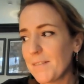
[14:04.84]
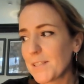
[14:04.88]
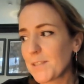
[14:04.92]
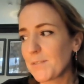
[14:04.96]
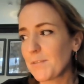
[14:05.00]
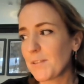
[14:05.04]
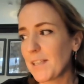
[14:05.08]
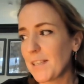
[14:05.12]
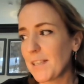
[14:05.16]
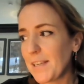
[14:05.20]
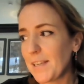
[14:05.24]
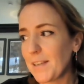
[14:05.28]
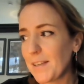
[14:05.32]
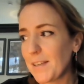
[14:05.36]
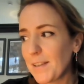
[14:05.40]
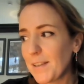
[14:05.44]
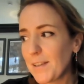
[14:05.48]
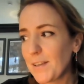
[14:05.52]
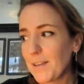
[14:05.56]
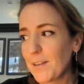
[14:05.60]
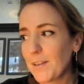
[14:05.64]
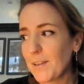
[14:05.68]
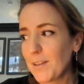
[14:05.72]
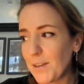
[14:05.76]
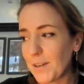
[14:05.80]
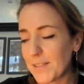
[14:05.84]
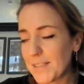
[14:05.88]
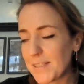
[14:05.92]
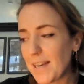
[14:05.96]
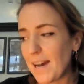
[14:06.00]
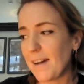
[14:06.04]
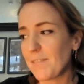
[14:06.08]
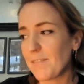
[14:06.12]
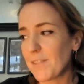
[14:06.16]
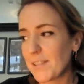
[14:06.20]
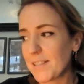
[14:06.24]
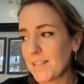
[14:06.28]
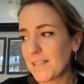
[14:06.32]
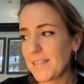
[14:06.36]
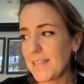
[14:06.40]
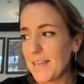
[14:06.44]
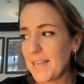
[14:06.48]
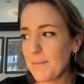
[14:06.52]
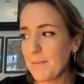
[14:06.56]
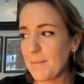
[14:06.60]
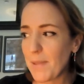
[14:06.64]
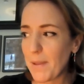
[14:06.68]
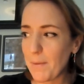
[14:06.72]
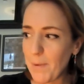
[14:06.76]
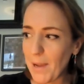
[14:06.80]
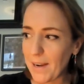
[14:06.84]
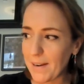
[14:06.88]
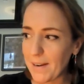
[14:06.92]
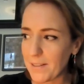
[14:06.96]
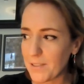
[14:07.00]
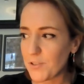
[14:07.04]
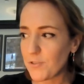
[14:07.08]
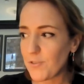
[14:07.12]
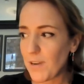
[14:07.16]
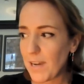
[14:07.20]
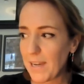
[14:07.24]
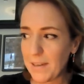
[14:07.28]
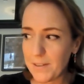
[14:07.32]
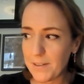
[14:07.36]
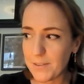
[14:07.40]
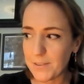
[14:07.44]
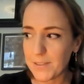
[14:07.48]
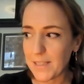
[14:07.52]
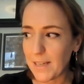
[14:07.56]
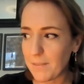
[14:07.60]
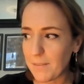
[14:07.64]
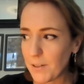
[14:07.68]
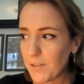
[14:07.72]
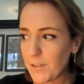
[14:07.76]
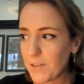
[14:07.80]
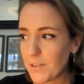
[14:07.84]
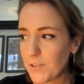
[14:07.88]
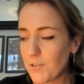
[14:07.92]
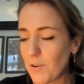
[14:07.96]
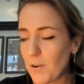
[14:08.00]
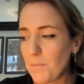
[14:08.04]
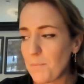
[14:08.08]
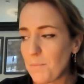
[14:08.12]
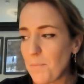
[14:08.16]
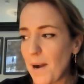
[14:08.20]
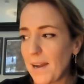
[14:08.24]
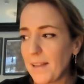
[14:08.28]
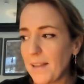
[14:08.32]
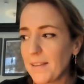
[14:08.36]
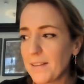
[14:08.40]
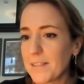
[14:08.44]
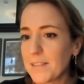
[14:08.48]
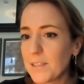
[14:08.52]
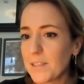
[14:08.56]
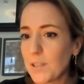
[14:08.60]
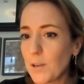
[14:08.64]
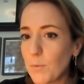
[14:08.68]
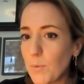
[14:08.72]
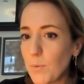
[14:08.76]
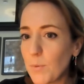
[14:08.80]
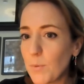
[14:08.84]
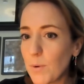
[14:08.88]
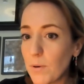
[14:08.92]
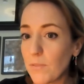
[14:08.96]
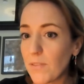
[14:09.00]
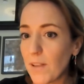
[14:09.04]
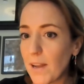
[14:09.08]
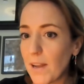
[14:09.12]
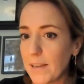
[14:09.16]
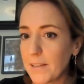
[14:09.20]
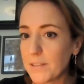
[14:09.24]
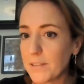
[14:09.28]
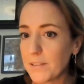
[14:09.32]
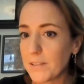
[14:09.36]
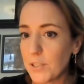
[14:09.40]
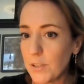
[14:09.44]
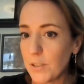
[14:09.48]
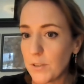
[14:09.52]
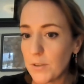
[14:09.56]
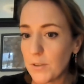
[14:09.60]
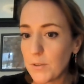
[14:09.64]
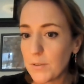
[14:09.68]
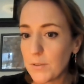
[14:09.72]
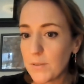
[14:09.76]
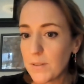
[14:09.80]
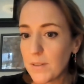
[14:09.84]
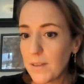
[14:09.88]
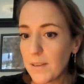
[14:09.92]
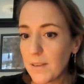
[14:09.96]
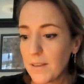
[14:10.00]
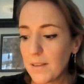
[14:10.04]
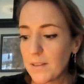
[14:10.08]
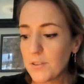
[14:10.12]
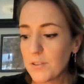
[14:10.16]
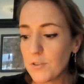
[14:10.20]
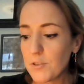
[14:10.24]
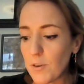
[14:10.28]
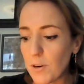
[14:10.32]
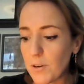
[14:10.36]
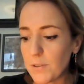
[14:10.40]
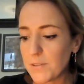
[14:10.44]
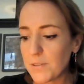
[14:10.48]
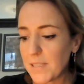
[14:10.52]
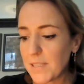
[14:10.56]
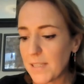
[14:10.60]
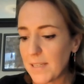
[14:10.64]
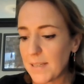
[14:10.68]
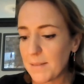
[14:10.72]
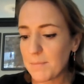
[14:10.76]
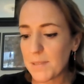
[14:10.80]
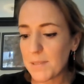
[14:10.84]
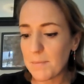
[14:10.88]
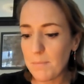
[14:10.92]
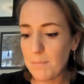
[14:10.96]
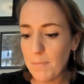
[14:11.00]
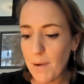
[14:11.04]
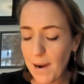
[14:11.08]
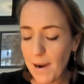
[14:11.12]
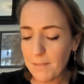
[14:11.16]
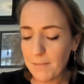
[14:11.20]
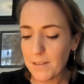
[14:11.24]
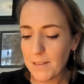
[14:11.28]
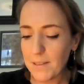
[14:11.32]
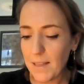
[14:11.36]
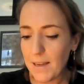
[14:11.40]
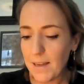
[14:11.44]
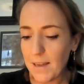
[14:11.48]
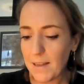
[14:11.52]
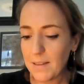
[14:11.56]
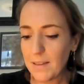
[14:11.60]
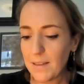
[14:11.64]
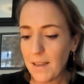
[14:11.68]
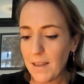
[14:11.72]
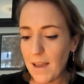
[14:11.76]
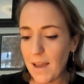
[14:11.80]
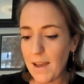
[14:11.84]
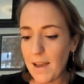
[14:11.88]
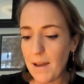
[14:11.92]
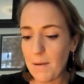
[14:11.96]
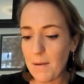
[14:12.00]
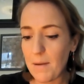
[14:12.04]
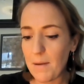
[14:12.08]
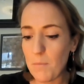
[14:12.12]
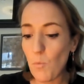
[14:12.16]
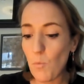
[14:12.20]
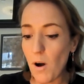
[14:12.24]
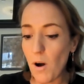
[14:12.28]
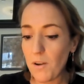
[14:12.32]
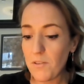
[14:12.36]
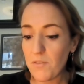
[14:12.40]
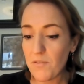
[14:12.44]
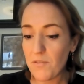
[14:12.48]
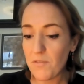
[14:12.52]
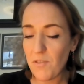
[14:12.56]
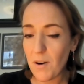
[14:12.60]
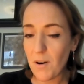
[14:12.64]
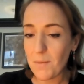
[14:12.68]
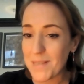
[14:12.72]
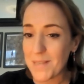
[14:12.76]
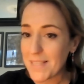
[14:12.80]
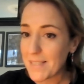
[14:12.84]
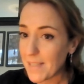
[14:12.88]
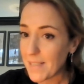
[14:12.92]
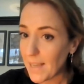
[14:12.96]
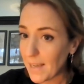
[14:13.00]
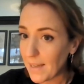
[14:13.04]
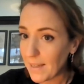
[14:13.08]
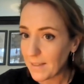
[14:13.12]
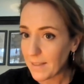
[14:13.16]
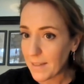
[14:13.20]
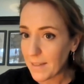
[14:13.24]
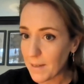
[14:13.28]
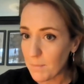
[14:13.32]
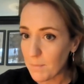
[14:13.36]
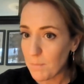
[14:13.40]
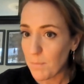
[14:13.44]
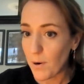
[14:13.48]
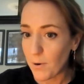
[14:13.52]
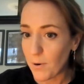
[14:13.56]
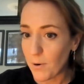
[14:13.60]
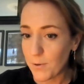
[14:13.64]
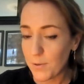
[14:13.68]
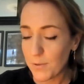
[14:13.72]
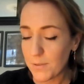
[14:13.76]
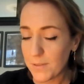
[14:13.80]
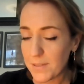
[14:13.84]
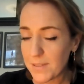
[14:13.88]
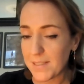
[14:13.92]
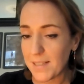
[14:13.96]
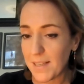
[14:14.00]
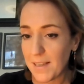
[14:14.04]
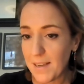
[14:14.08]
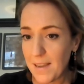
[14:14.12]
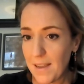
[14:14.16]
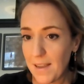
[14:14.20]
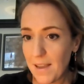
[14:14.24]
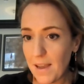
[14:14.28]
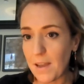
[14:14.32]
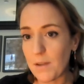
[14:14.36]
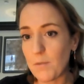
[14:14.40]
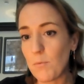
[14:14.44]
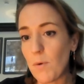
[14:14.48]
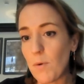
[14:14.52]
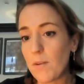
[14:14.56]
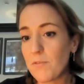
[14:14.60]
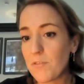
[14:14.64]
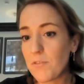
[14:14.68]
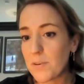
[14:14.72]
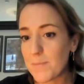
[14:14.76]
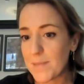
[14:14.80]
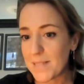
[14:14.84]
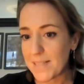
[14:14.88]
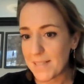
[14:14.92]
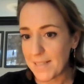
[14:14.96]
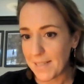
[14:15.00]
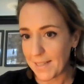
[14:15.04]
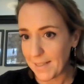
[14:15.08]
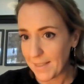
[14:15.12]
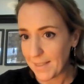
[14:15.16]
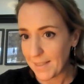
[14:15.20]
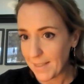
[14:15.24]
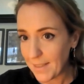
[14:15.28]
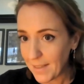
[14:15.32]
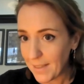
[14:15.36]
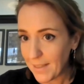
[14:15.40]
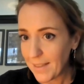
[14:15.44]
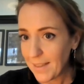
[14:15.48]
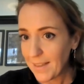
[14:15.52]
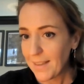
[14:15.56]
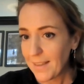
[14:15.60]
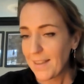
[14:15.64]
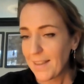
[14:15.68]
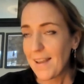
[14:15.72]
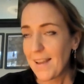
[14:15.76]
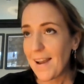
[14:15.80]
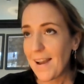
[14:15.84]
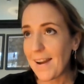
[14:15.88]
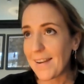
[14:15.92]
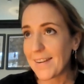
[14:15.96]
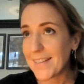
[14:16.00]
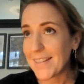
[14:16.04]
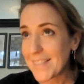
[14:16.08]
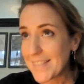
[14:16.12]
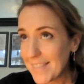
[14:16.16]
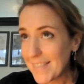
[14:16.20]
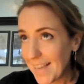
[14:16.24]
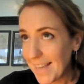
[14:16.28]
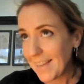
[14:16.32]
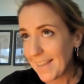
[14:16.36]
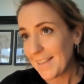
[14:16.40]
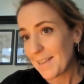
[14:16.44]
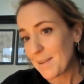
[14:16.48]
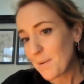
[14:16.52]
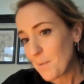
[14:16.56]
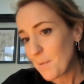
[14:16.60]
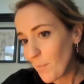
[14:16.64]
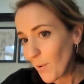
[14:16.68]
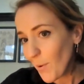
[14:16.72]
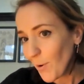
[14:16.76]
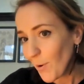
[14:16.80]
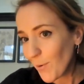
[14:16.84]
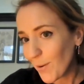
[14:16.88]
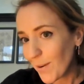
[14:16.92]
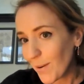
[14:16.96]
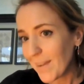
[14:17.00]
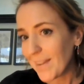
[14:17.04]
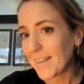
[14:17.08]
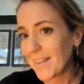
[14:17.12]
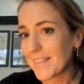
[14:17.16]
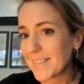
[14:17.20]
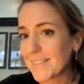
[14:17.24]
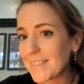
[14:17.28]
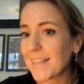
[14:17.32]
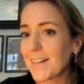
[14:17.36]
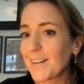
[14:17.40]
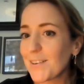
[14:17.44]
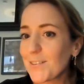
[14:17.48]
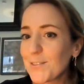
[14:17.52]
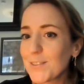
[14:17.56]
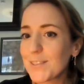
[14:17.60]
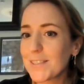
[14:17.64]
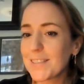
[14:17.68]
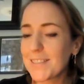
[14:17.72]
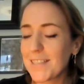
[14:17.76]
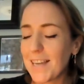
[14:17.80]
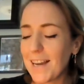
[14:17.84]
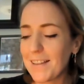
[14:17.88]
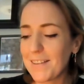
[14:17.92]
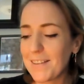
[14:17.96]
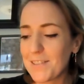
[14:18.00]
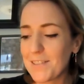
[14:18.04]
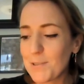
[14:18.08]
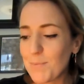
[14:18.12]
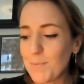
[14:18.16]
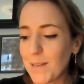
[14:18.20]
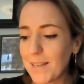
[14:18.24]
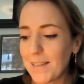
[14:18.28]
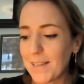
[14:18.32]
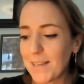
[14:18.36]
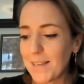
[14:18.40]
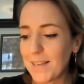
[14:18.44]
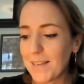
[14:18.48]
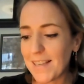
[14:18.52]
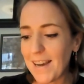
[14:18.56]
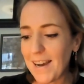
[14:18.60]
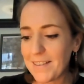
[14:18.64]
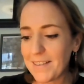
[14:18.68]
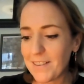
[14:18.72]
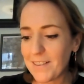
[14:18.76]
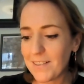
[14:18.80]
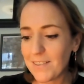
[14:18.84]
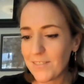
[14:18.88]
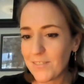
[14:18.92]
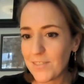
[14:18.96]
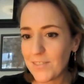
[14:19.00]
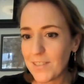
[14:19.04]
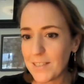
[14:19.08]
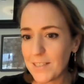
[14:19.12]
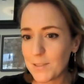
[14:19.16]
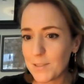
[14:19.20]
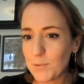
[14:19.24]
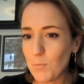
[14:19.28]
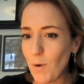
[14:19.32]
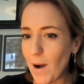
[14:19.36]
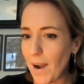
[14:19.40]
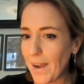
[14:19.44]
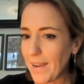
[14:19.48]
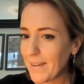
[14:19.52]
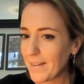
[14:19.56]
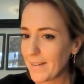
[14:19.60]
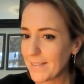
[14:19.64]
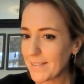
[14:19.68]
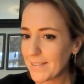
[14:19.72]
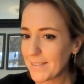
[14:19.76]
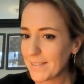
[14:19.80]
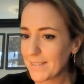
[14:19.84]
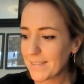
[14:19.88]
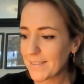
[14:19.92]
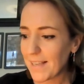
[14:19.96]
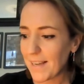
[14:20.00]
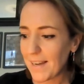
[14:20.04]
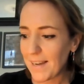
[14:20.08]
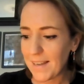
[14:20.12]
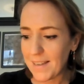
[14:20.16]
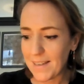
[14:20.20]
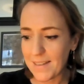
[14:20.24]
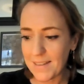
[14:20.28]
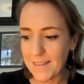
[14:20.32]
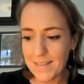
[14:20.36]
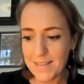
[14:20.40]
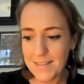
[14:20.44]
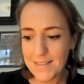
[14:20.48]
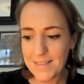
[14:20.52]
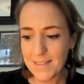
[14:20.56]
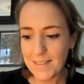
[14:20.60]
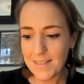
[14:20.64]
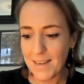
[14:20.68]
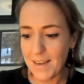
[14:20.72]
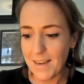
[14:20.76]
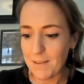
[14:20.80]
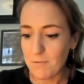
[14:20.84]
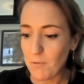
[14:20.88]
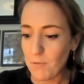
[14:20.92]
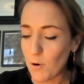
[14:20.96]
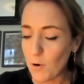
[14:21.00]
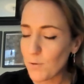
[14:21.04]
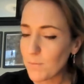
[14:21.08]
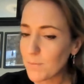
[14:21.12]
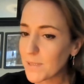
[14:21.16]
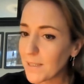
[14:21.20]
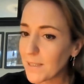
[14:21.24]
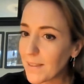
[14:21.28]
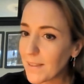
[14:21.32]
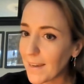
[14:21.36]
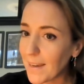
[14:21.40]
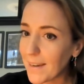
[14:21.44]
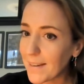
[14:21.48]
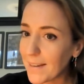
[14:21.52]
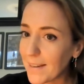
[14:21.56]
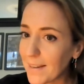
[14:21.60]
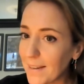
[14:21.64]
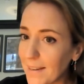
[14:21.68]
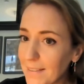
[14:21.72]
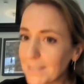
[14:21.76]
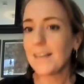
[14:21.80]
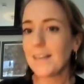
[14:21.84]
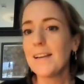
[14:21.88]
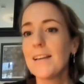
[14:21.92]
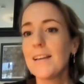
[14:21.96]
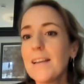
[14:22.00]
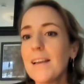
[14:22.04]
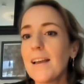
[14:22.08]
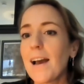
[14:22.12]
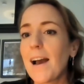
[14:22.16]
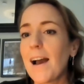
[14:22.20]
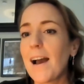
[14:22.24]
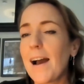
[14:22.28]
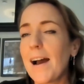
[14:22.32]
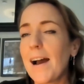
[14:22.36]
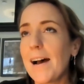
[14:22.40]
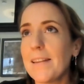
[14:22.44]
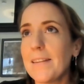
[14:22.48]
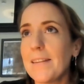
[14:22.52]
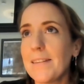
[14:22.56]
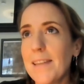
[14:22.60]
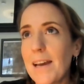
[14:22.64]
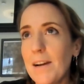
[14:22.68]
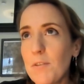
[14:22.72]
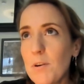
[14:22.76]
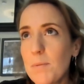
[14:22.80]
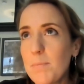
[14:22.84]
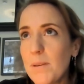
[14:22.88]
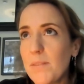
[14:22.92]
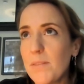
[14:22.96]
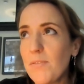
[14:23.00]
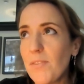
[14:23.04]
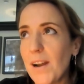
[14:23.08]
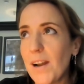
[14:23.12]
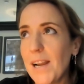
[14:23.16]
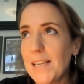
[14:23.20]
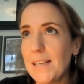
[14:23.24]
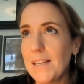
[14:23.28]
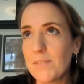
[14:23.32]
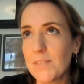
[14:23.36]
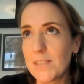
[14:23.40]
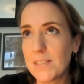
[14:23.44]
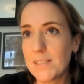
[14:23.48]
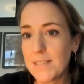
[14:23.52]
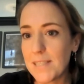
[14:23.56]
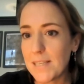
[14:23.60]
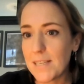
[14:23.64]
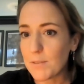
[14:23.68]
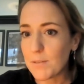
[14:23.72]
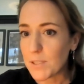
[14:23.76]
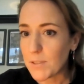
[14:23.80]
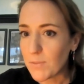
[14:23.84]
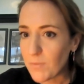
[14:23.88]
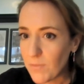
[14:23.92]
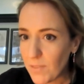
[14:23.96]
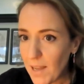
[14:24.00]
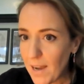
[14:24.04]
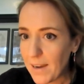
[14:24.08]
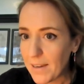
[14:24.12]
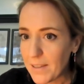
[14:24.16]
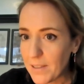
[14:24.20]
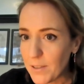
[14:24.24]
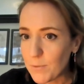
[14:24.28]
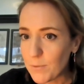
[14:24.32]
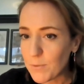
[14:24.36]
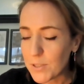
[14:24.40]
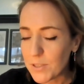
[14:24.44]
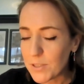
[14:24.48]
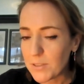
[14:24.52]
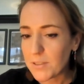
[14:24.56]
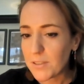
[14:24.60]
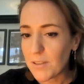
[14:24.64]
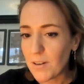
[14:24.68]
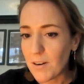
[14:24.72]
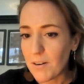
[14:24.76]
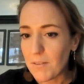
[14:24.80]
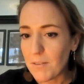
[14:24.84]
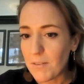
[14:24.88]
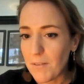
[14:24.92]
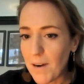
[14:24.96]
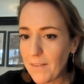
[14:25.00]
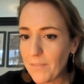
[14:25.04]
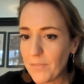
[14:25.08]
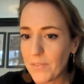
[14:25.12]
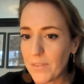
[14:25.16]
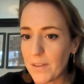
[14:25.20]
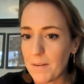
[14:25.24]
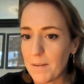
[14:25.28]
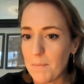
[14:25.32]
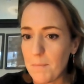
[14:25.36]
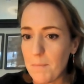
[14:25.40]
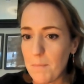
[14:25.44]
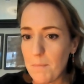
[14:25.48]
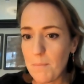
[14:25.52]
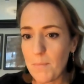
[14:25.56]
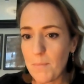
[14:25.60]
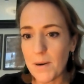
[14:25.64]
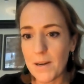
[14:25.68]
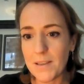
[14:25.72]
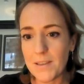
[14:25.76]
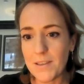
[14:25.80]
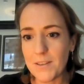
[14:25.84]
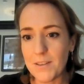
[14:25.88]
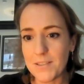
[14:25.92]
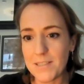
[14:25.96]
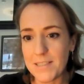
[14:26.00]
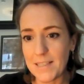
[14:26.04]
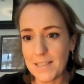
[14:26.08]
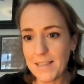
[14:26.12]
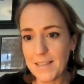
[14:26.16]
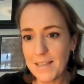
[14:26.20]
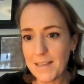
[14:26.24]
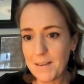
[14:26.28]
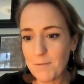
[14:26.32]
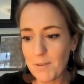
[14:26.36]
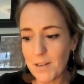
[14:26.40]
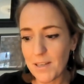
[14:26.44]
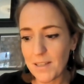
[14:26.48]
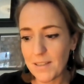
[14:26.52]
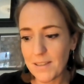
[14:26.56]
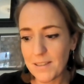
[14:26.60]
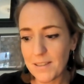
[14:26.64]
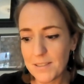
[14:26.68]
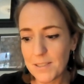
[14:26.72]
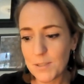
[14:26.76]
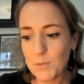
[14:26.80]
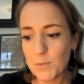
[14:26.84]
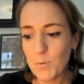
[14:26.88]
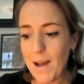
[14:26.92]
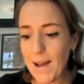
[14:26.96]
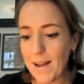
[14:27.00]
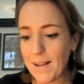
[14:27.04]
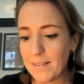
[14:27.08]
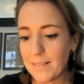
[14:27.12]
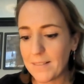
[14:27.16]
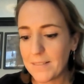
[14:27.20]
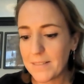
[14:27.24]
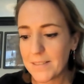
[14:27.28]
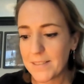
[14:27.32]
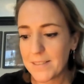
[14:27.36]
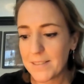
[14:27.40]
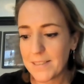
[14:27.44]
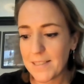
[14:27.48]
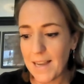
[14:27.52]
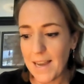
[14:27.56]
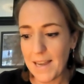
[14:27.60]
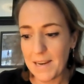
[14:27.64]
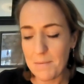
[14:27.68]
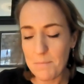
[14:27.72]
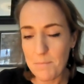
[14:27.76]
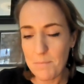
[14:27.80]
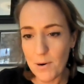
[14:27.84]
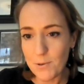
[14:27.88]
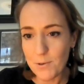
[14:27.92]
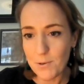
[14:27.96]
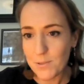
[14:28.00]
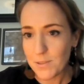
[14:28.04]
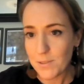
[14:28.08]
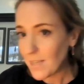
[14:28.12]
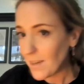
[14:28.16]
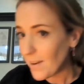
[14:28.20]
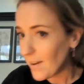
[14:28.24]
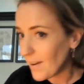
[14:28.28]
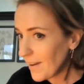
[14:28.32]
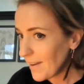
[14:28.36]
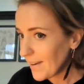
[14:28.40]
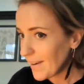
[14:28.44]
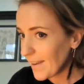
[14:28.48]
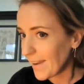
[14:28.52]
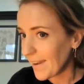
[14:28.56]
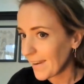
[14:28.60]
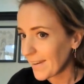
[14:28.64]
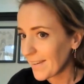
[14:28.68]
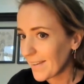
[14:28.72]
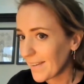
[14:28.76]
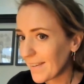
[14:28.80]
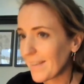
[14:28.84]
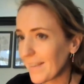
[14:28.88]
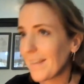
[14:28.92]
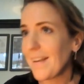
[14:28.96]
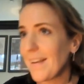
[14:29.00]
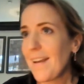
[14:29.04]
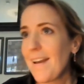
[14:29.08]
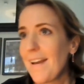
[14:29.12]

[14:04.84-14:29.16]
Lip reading: was really good to have on the team. And then we had Andrea, who's our other drone pilot. So we were flying 2 drone teams in parallel, one from a sailing boat and one from a dinghy. And a sailing boat in itself was a challenge because it had all of these wires and ropes and things. And that would be fine if the sea was flat, you would just go around them. But you're dealing with swells and a boat turning